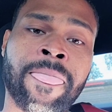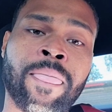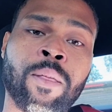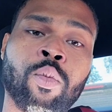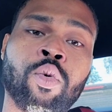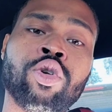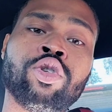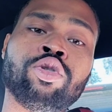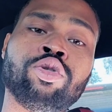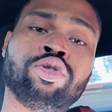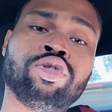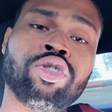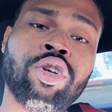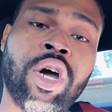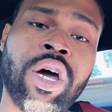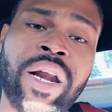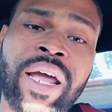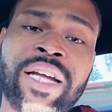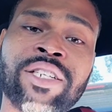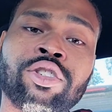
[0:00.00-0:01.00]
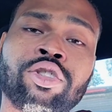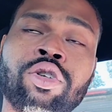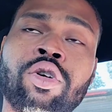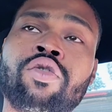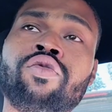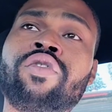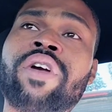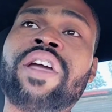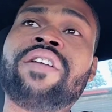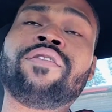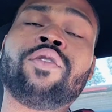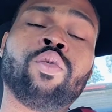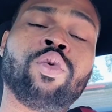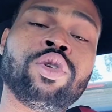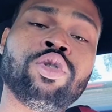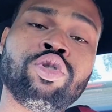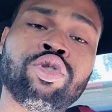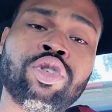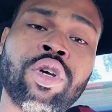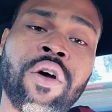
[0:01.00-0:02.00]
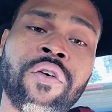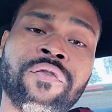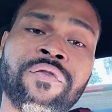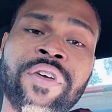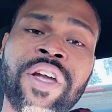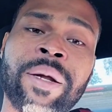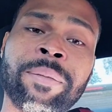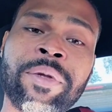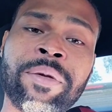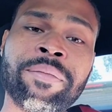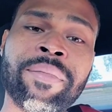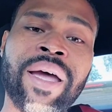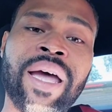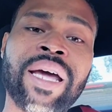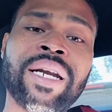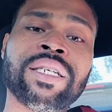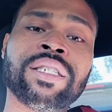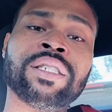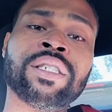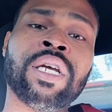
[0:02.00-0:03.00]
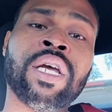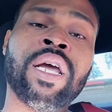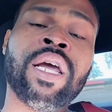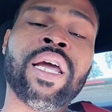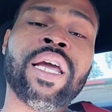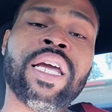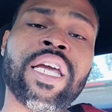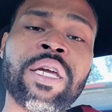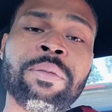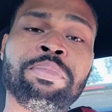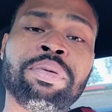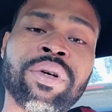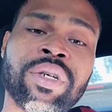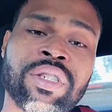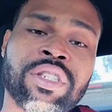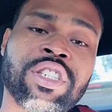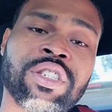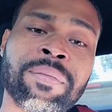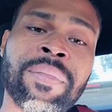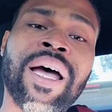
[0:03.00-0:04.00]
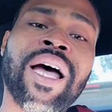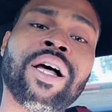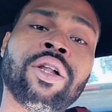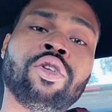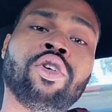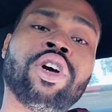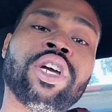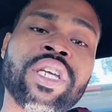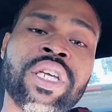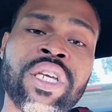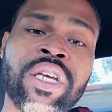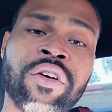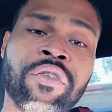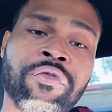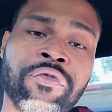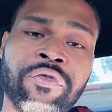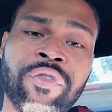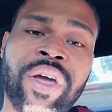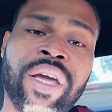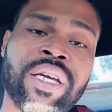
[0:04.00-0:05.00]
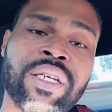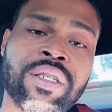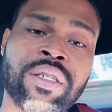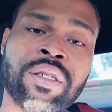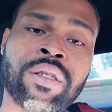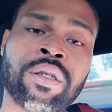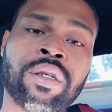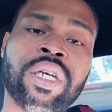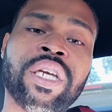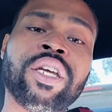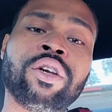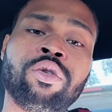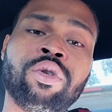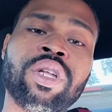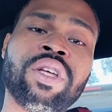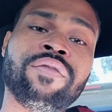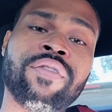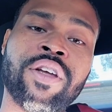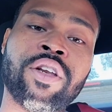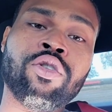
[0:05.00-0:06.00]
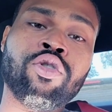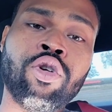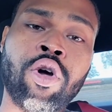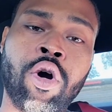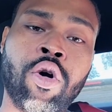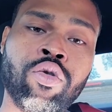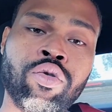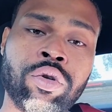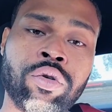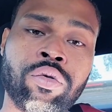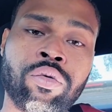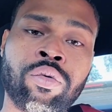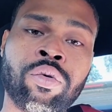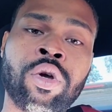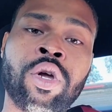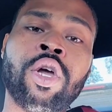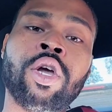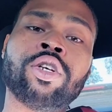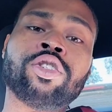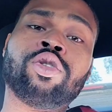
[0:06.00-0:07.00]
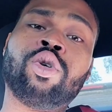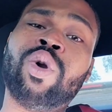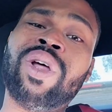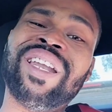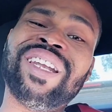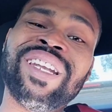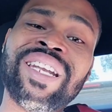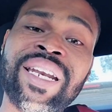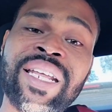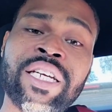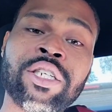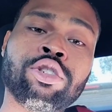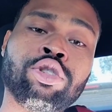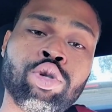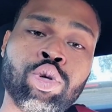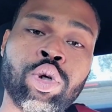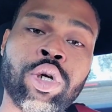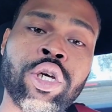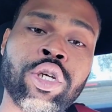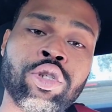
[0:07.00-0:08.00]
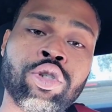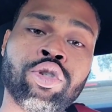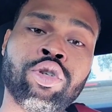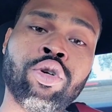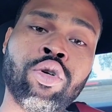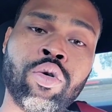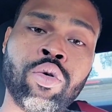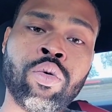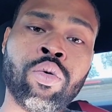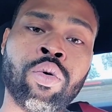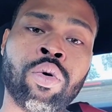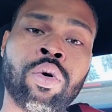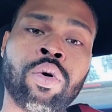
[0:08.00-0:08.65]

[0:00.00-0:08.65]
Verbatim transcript: When you saw that So Raven, when you saw Family Matters, he put a smile on your face. He don't even know you. So the least you could do